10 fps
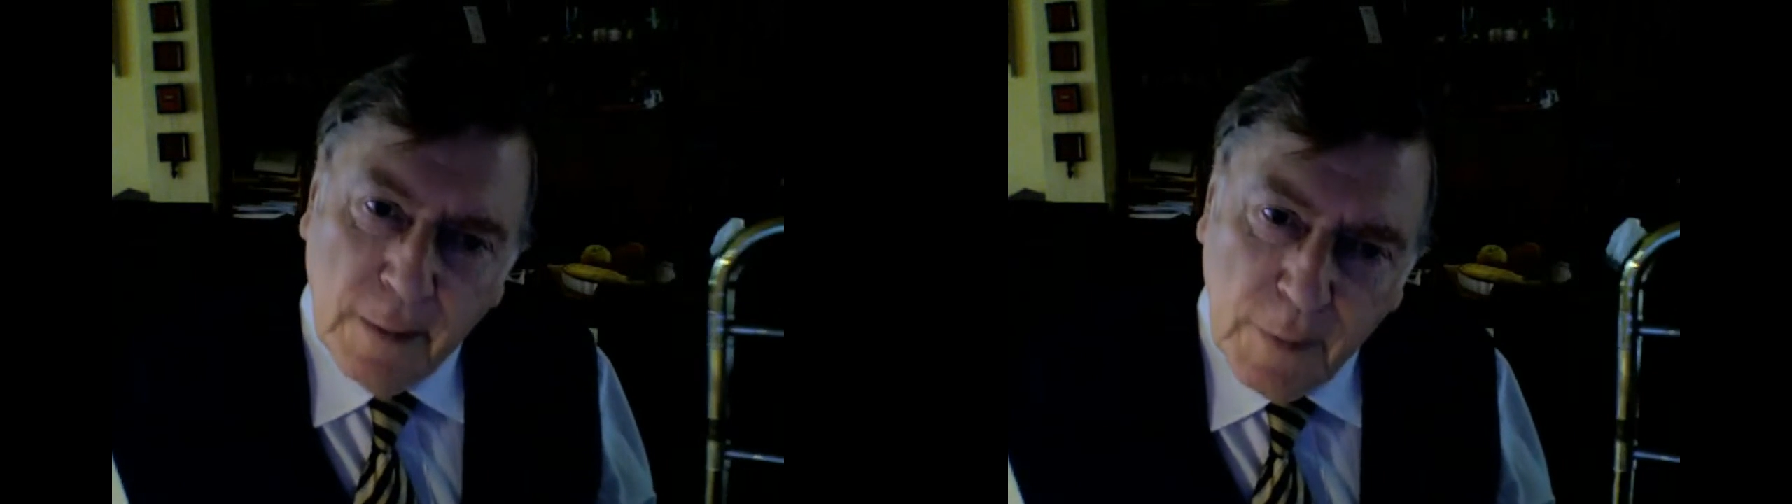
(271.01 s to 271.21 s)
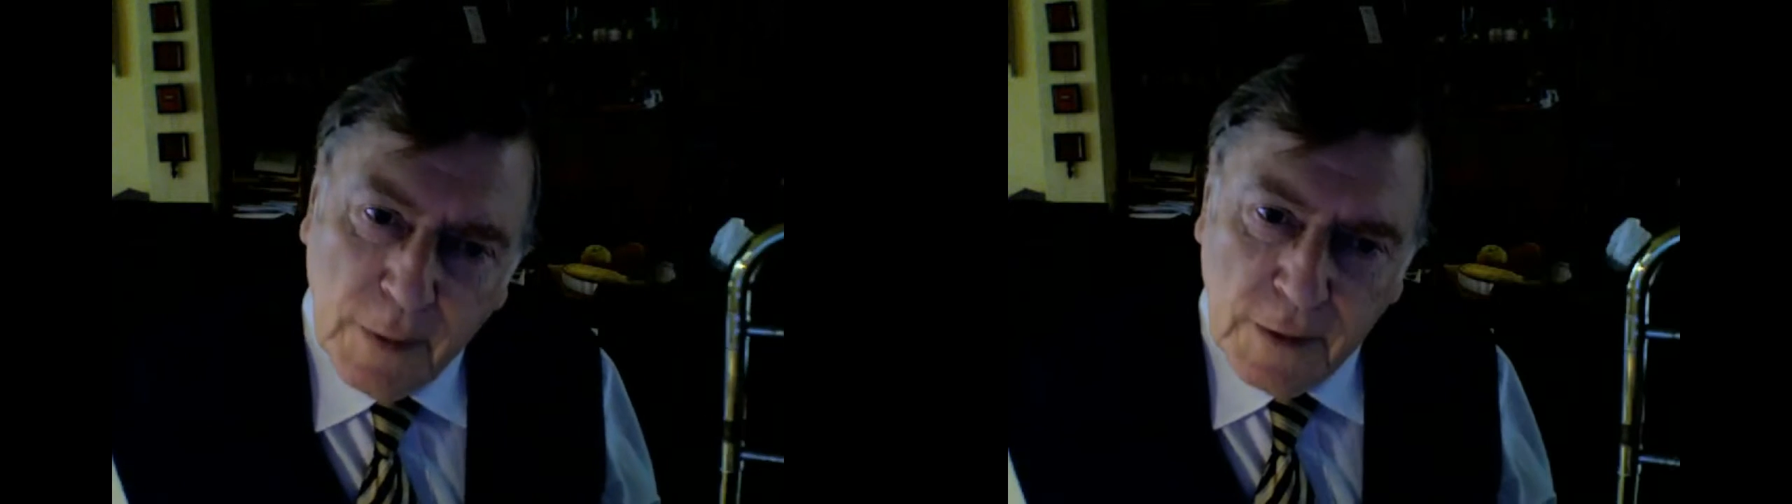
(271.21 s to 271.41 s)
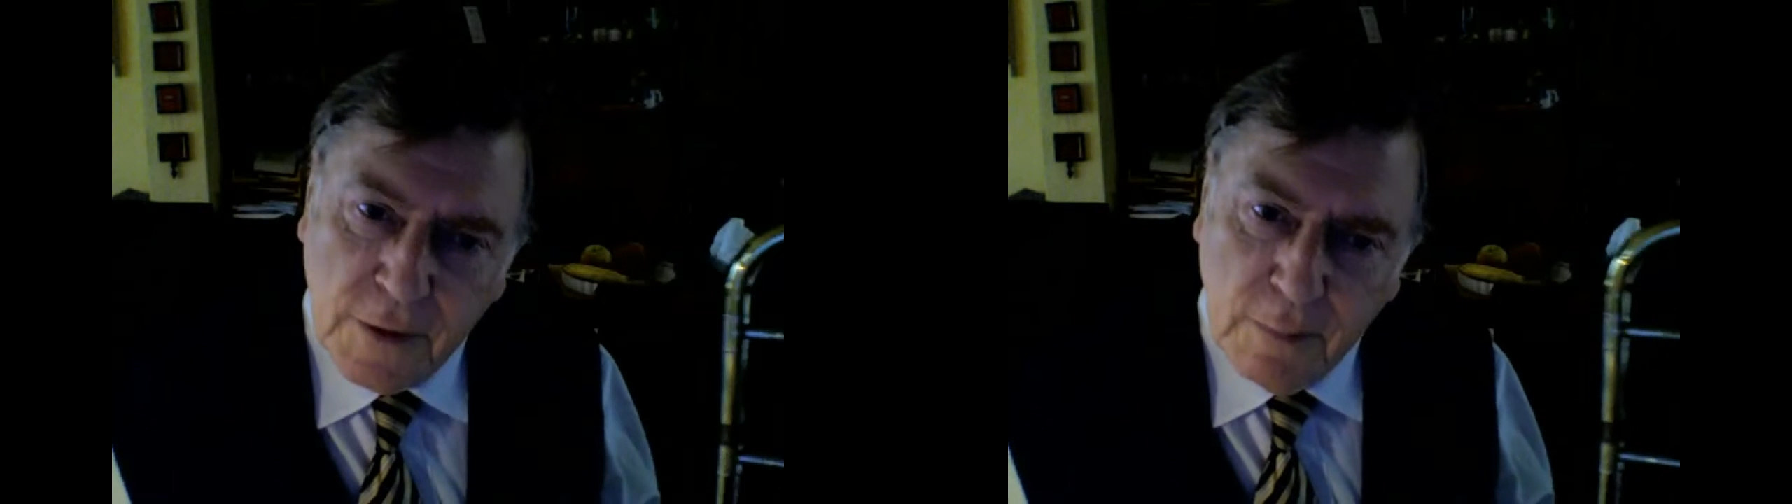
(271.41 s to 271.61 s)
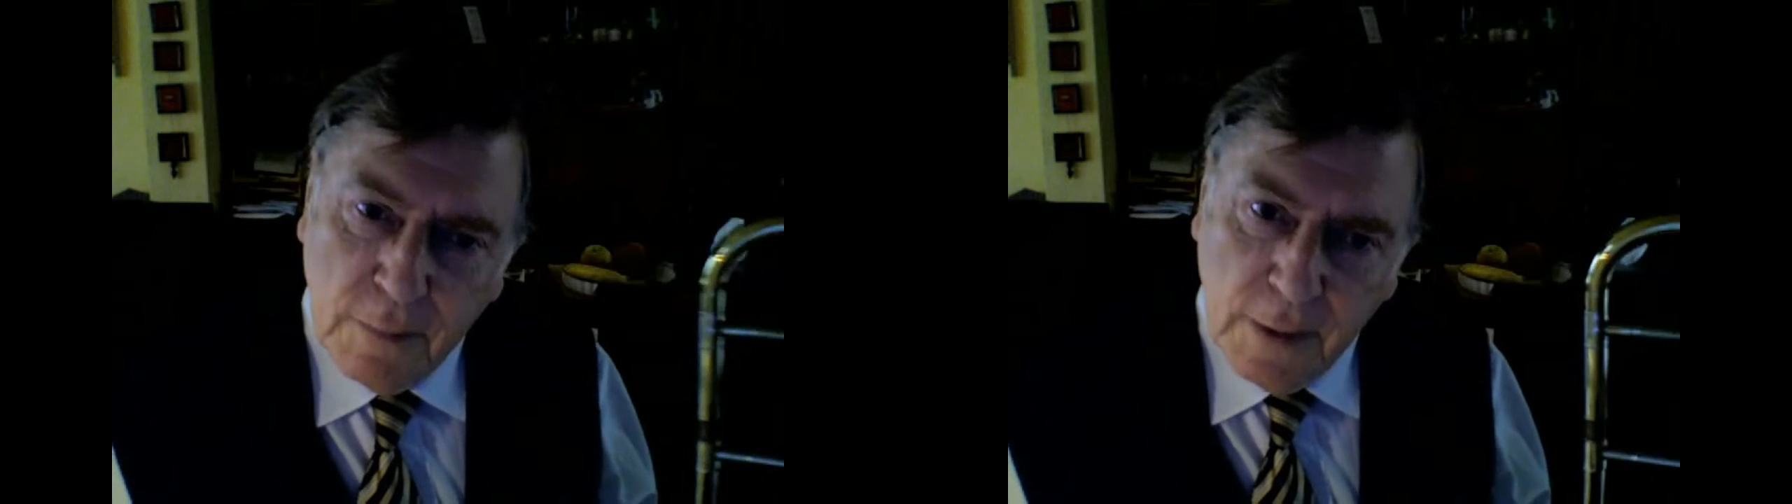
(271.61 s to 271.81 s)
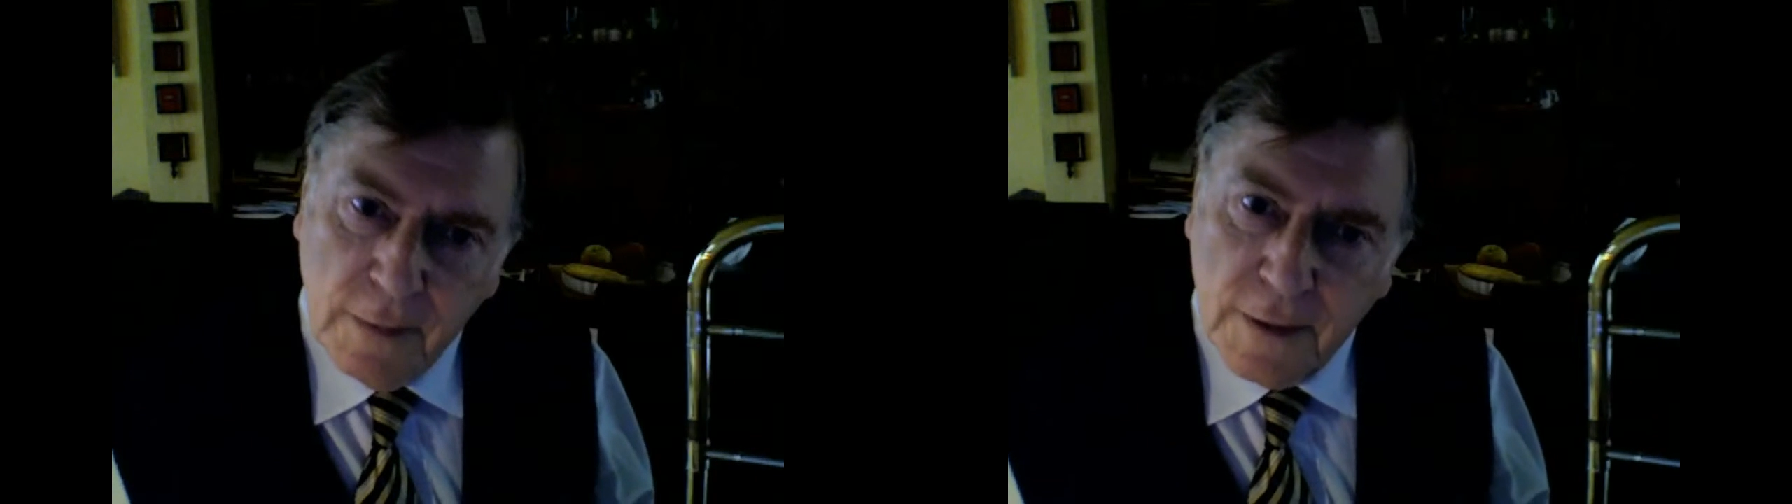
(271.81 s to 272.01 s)
but the
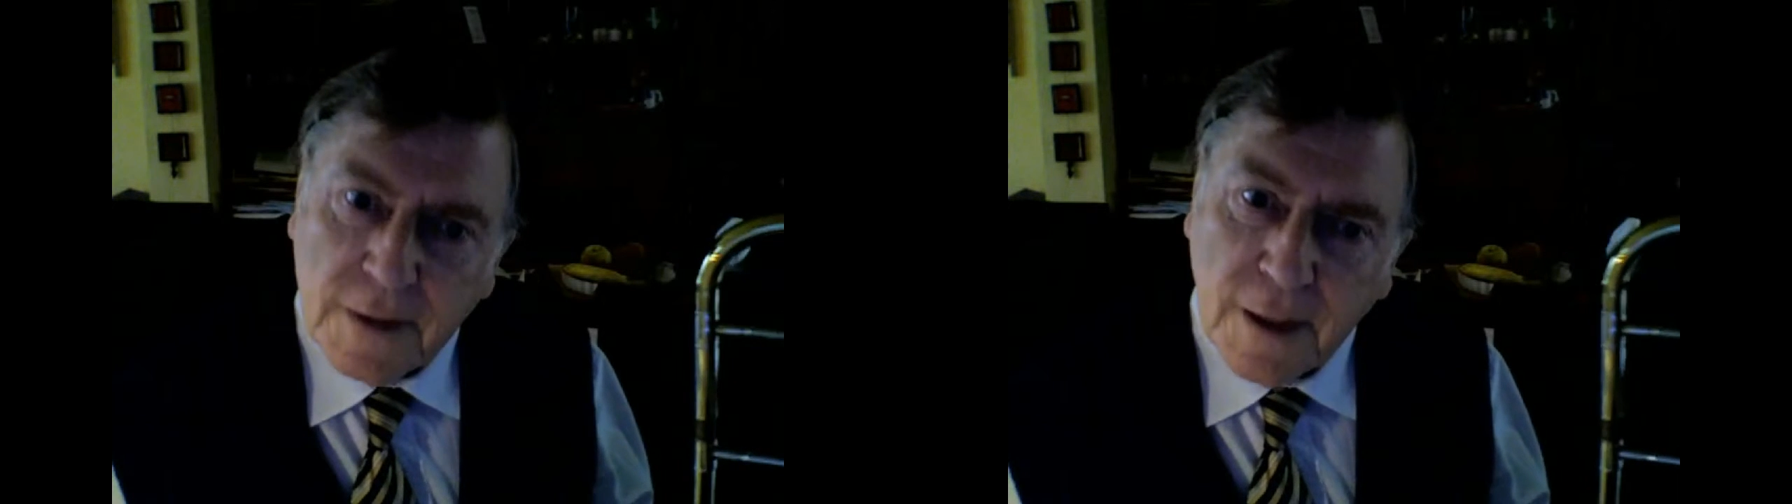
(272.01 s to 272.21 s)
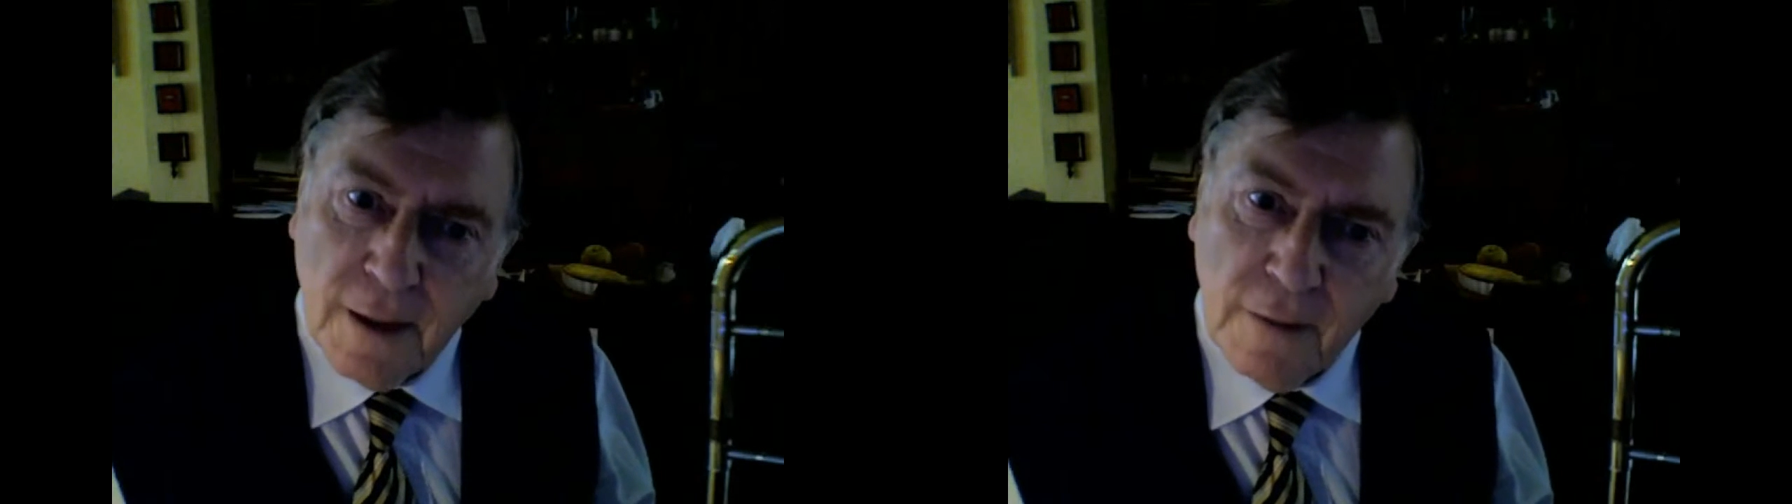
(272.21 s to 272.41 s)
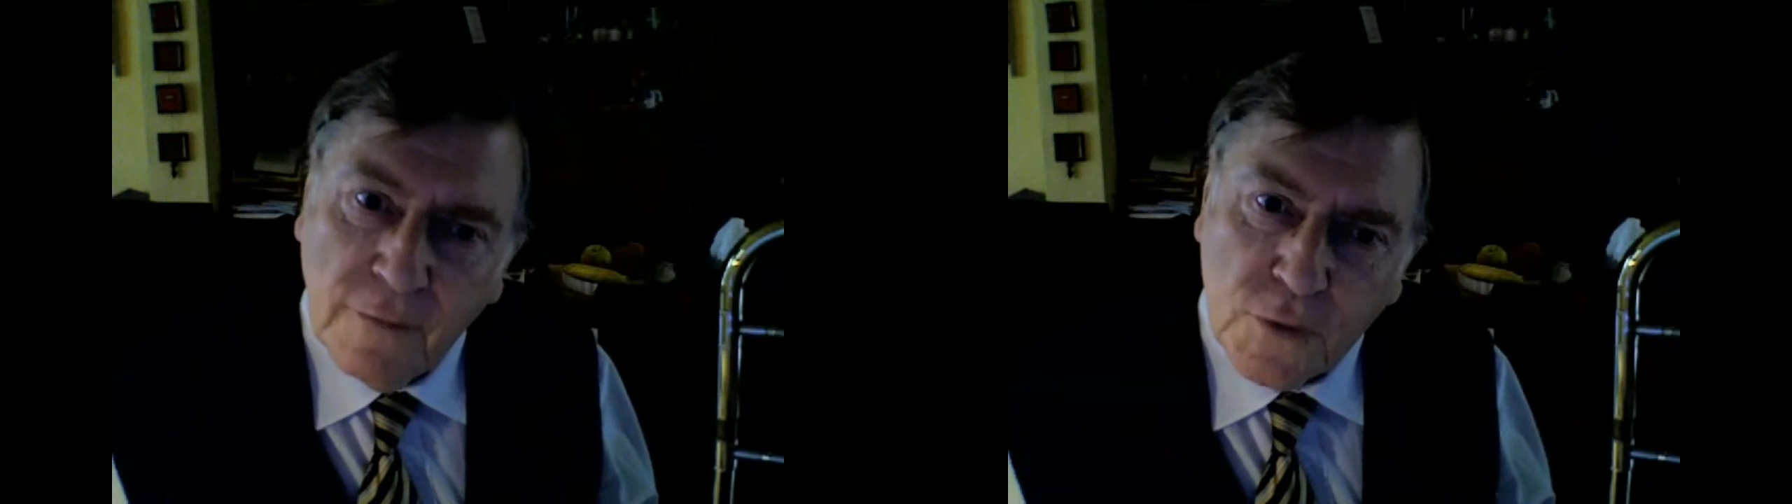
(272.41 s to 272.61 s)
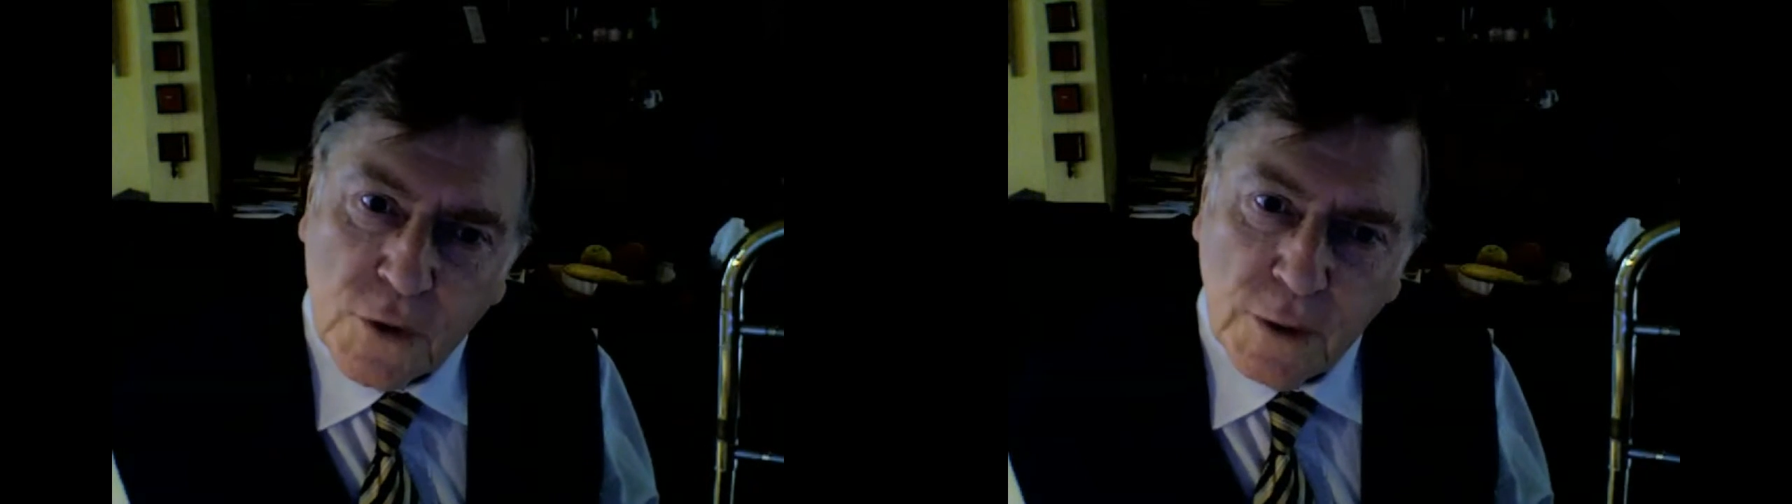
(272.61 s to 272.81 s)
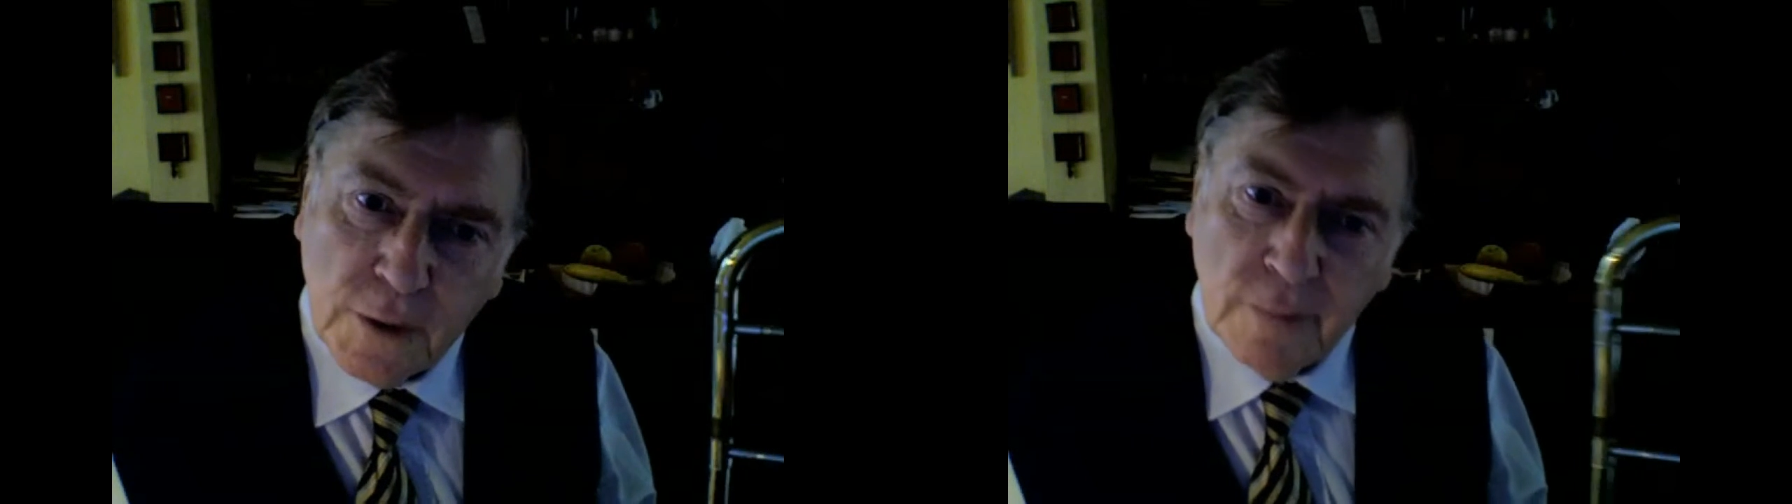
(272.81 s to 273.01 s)
trombonist's eye for
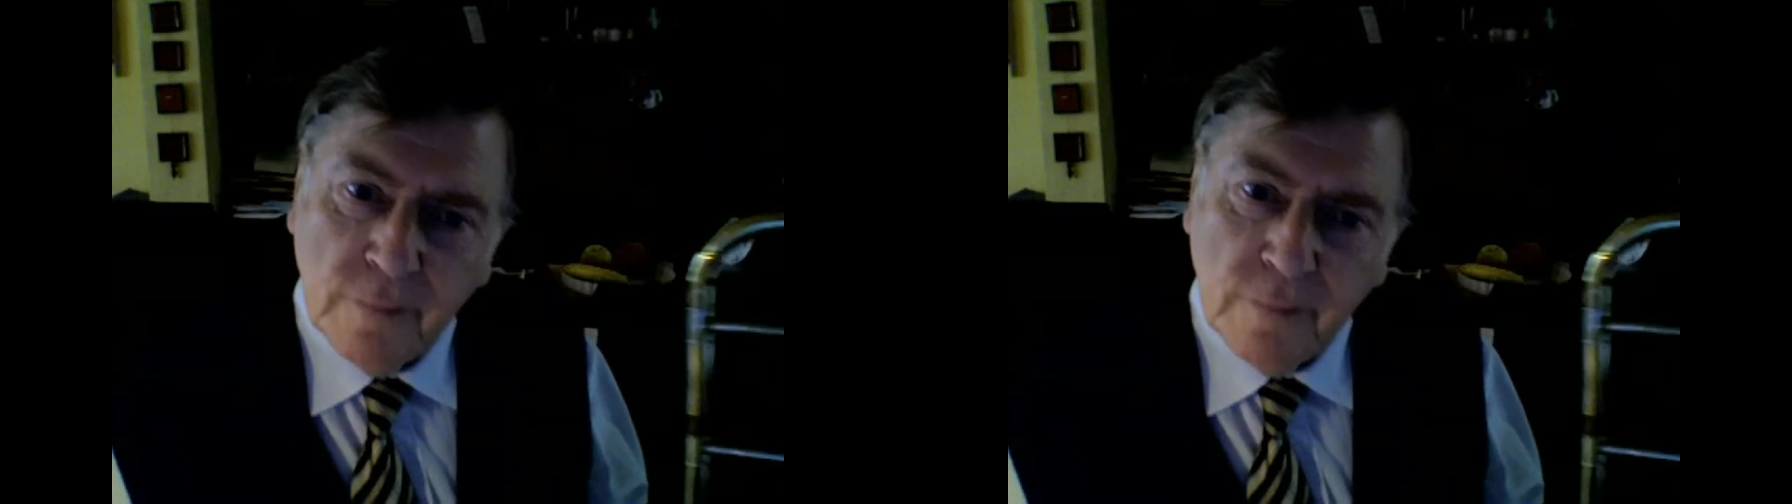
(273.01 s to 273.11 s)
sure.